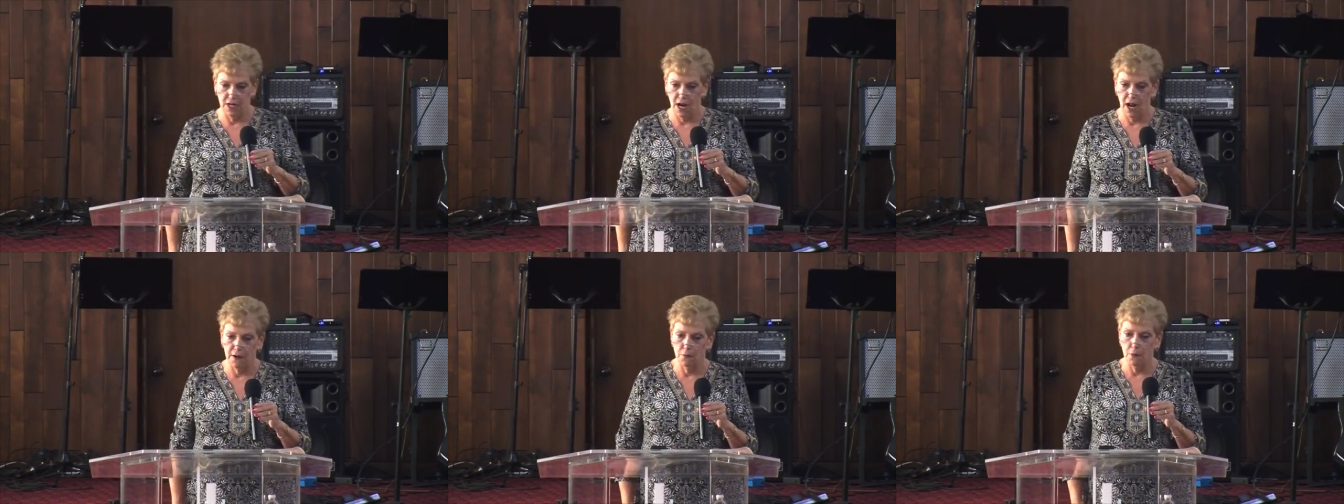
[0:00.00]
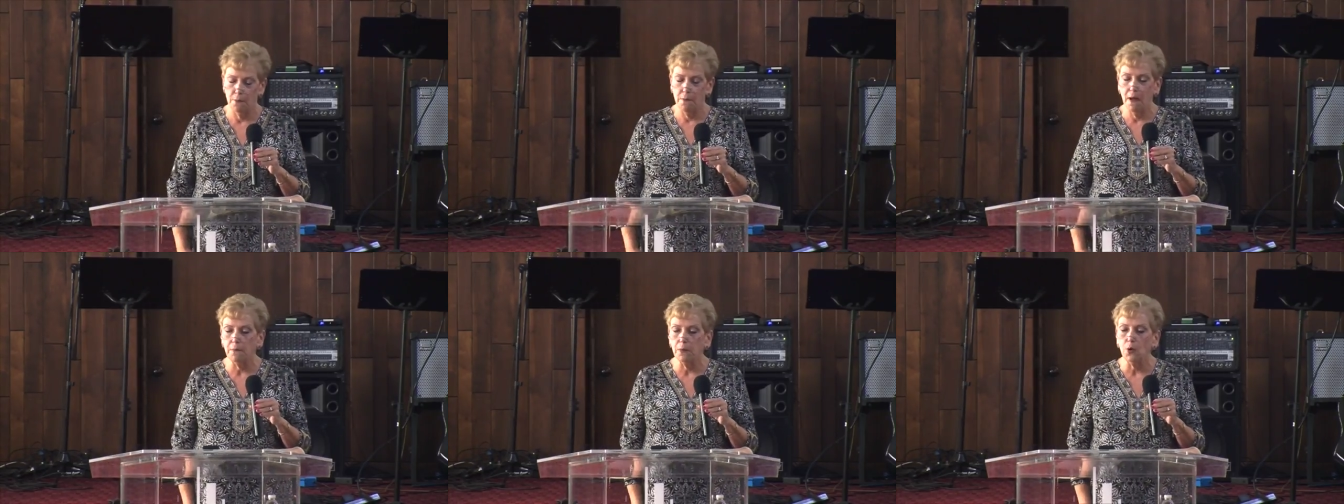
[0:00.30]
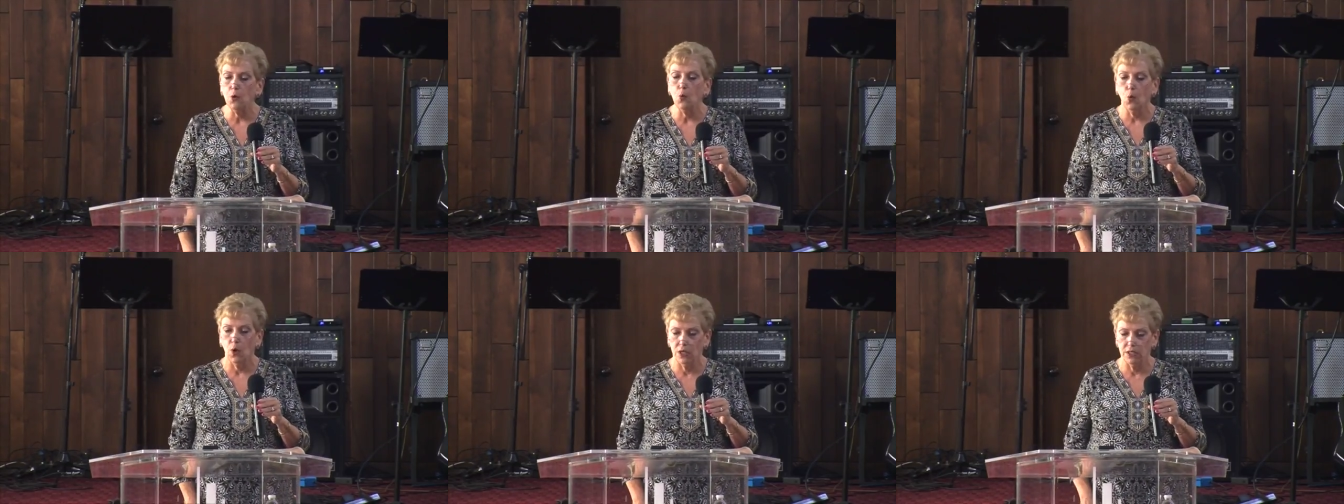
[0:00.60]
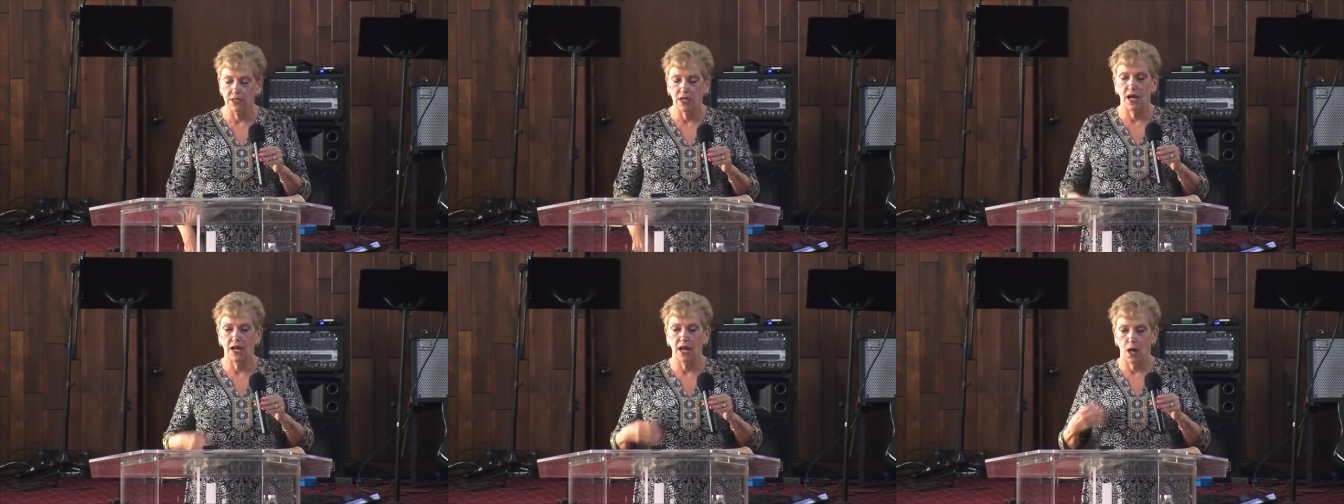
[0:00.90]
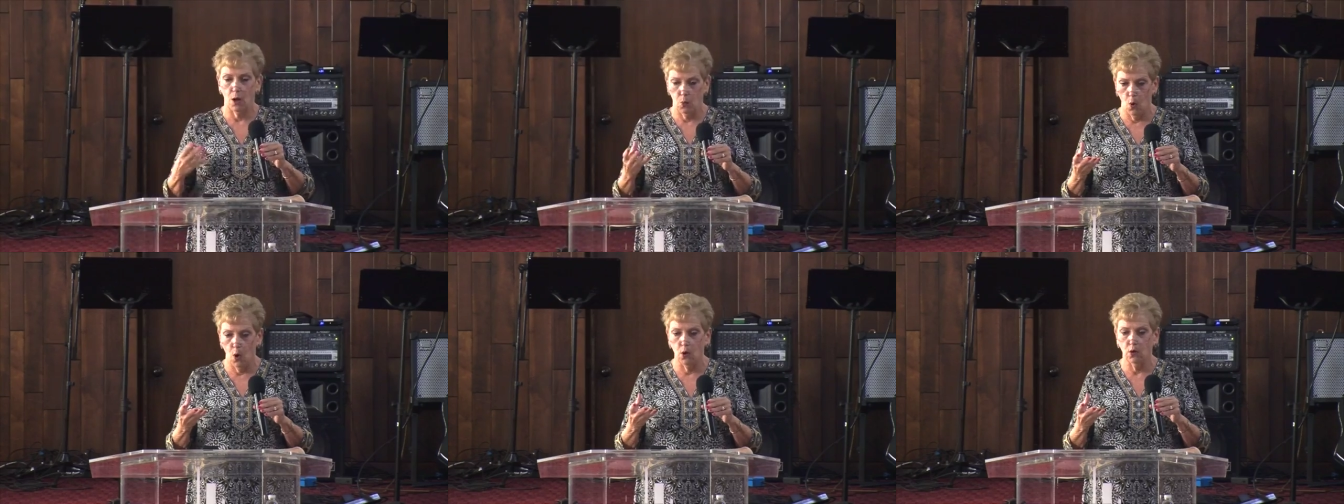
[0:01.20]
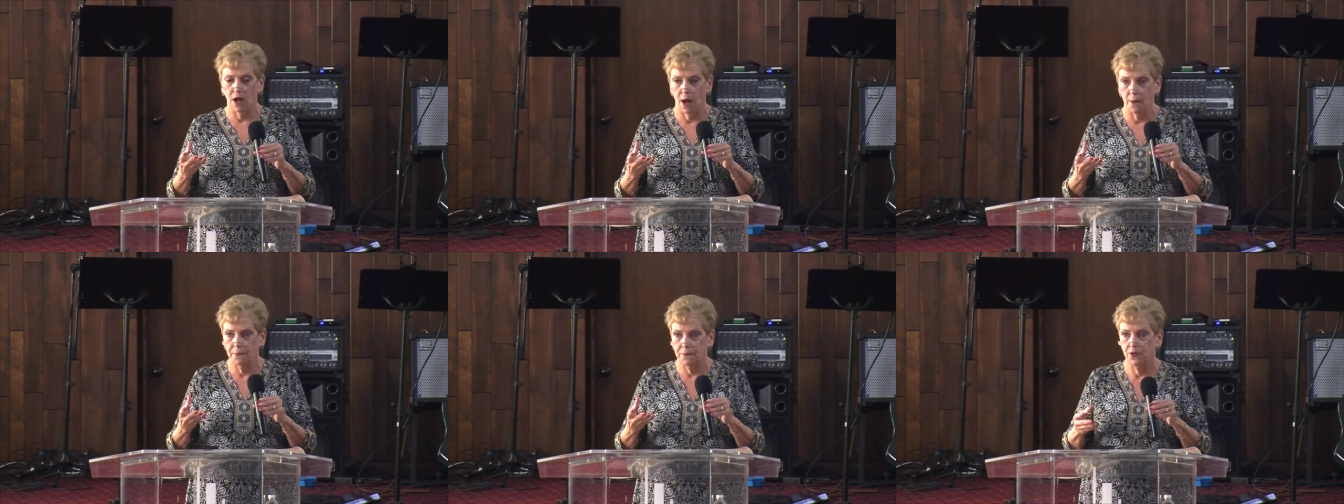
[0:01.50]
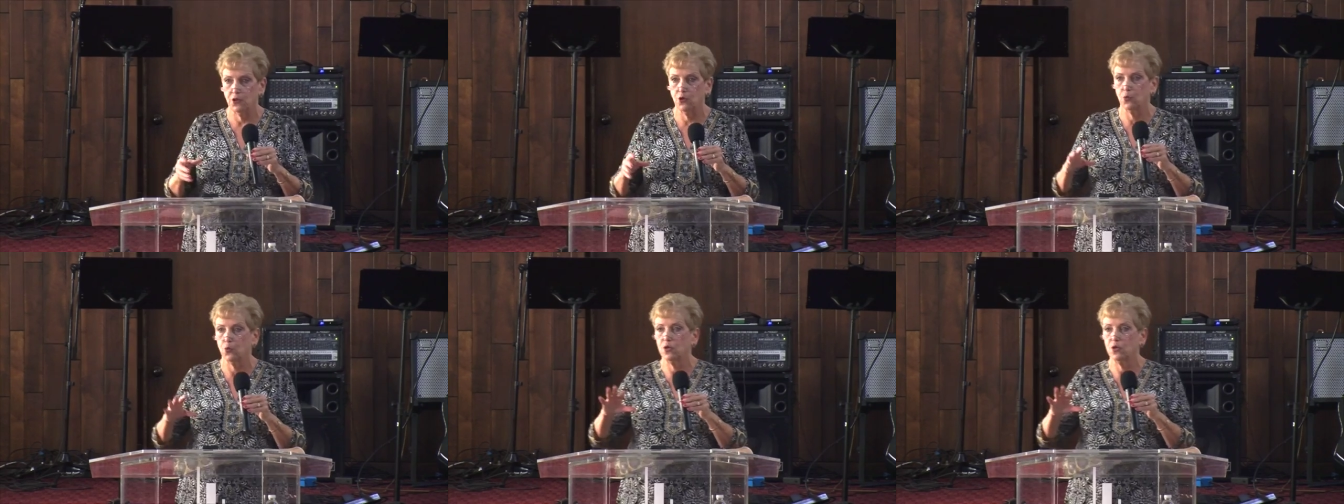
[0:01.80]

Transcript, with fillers: And I remember one night I woke up and there